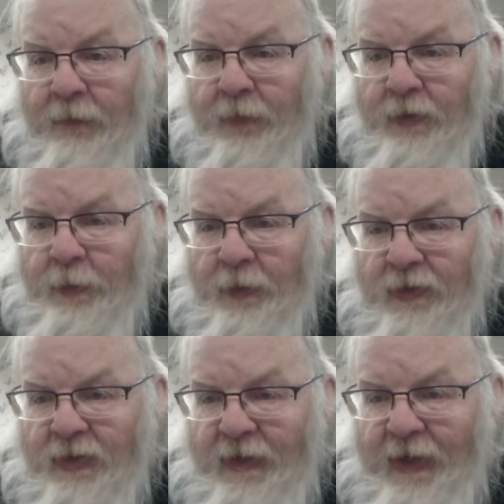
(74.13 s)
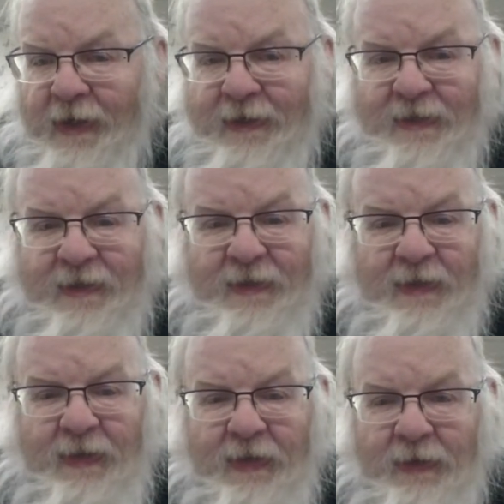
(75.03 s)
First person I
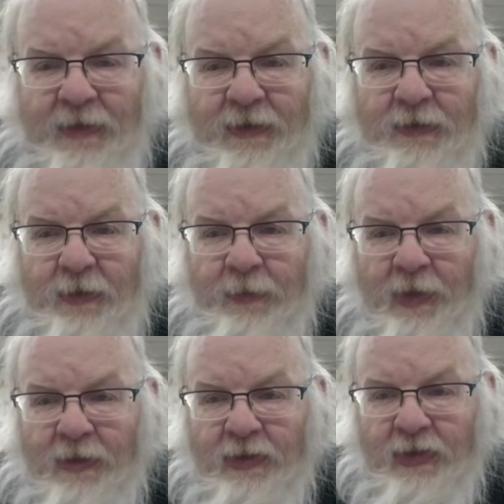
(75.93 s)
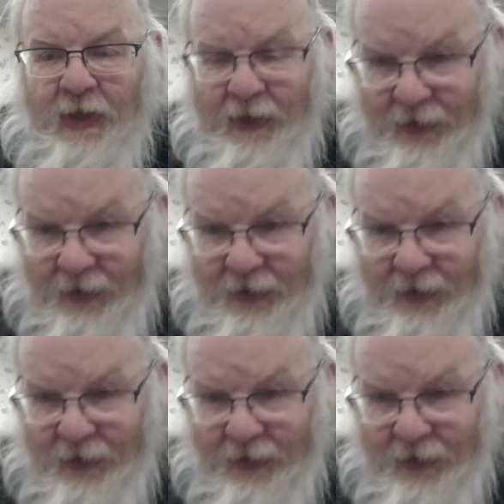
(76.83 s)
see in the StreamYard chat